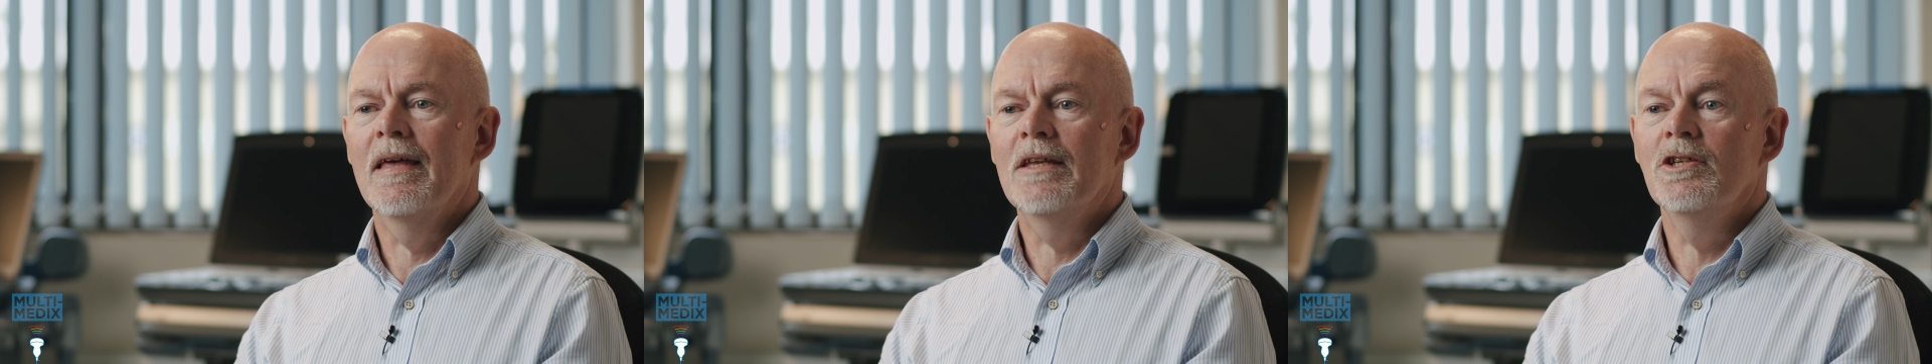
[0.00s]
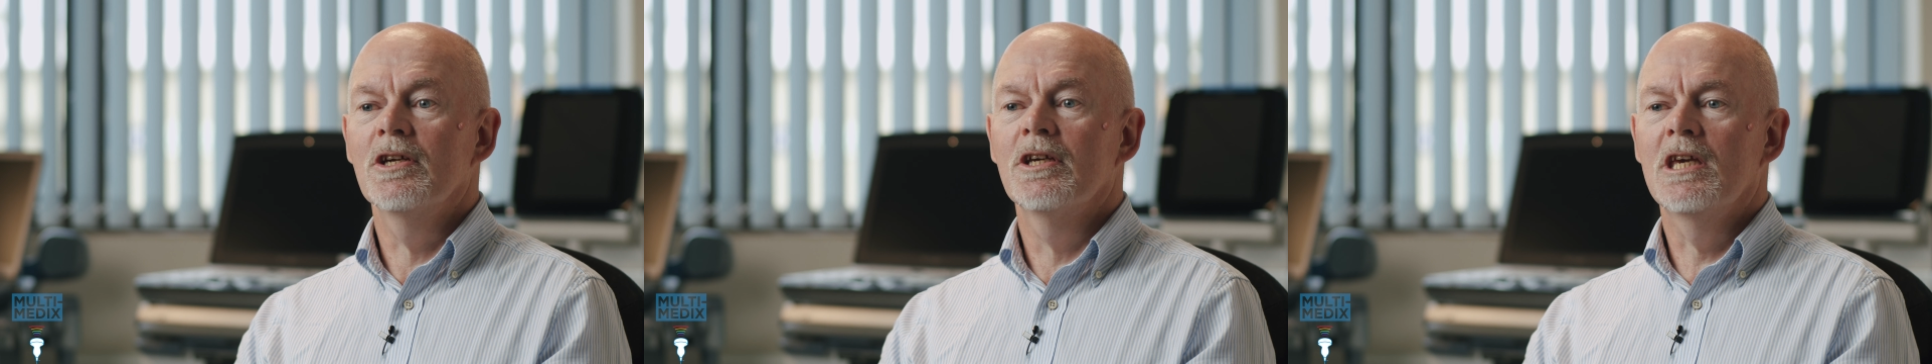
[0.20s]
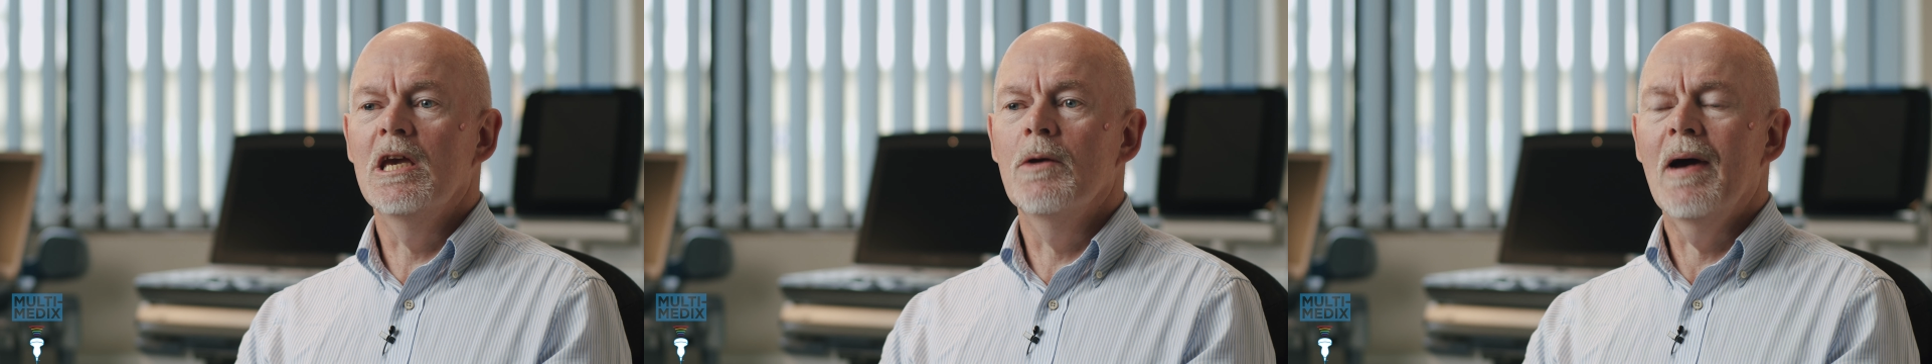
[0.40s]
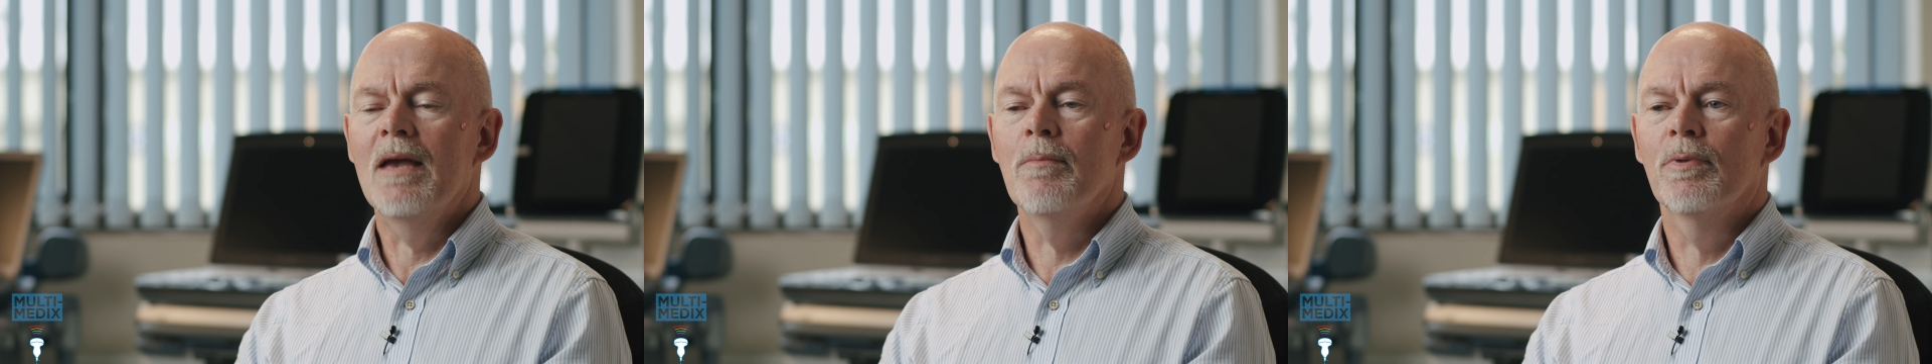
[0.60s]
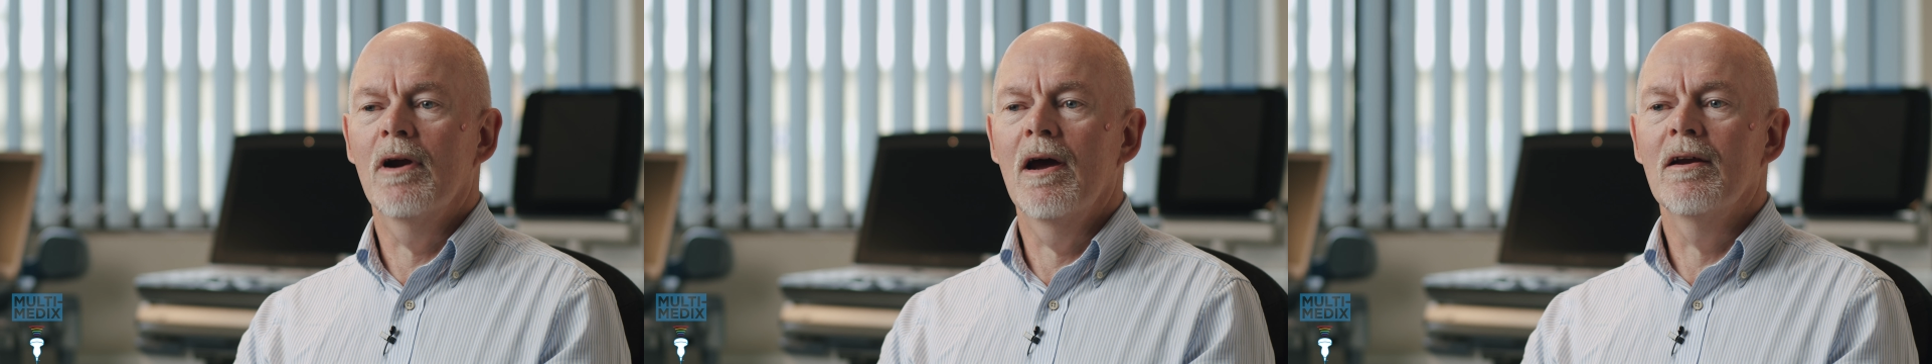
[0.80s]
then your
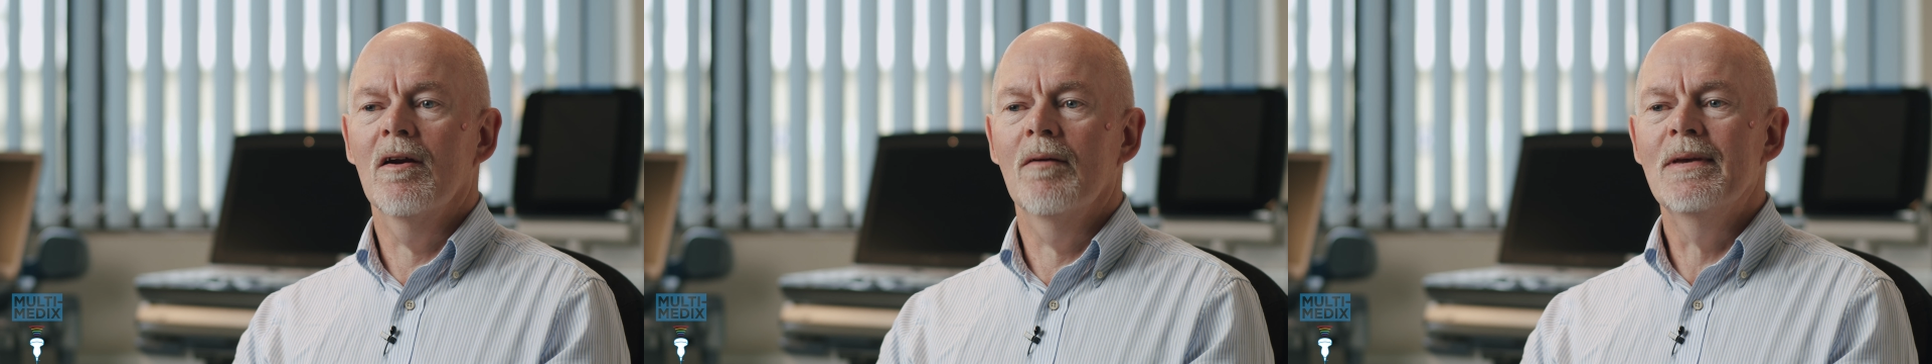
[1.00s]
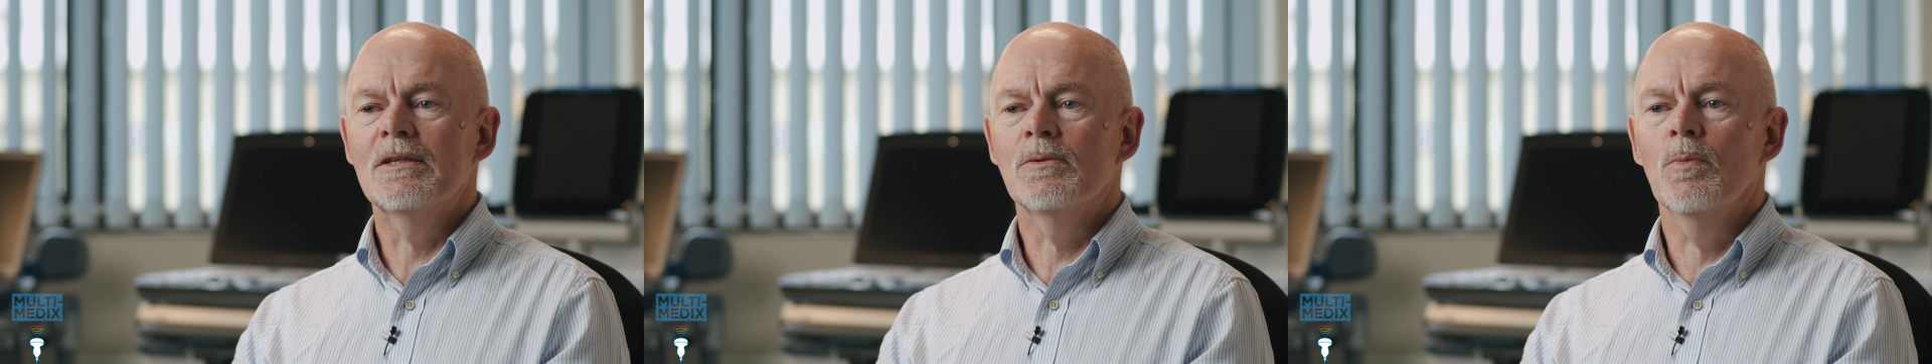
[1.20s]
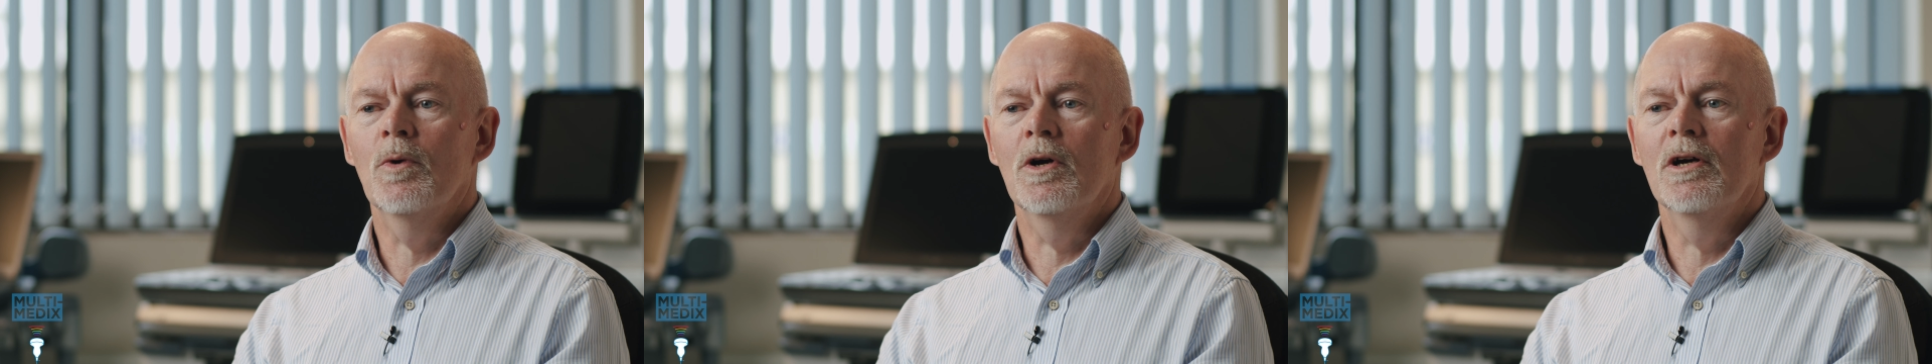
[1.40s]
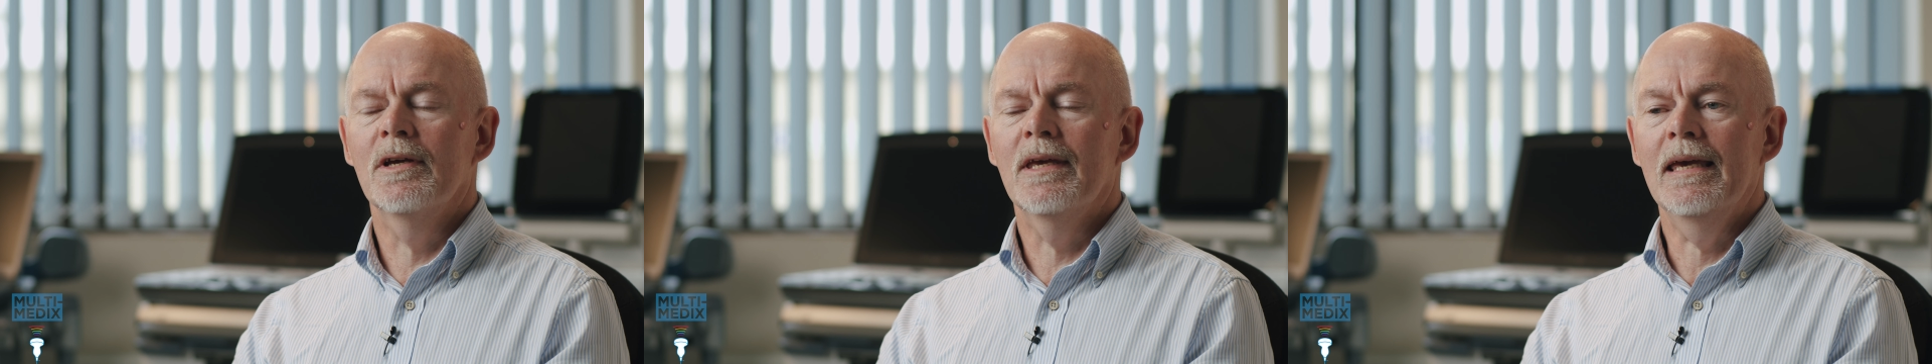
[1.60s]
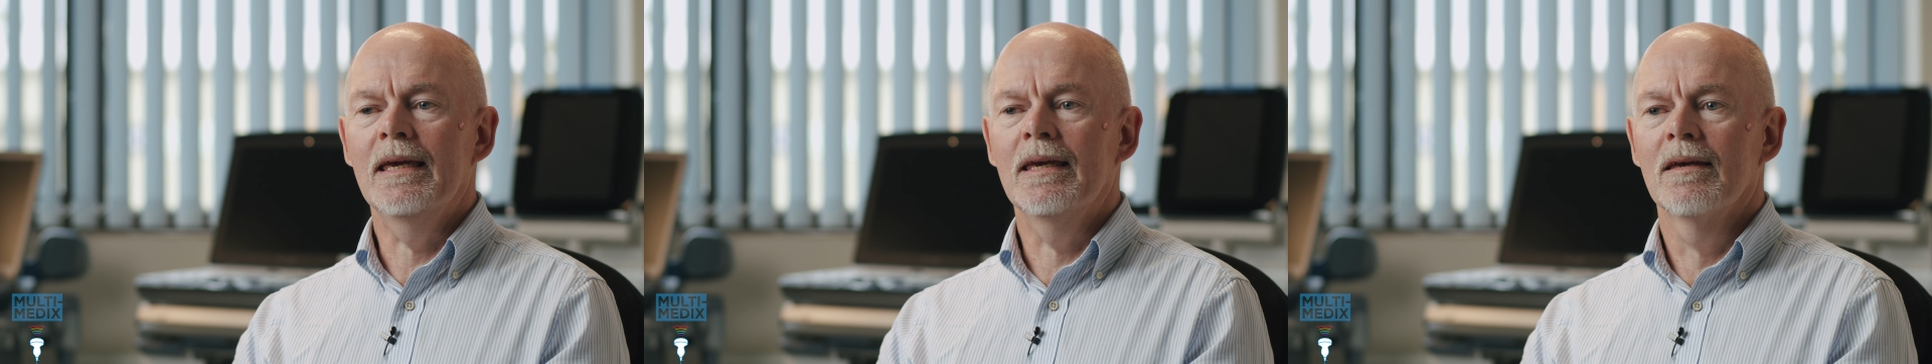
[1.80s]
QA program isn't
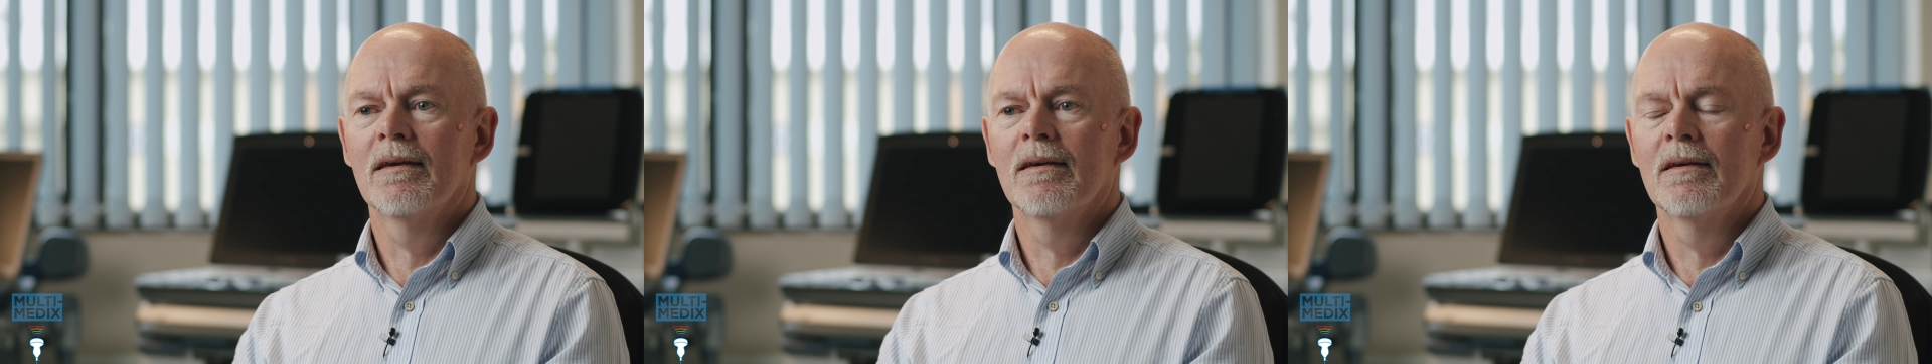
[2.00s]
working.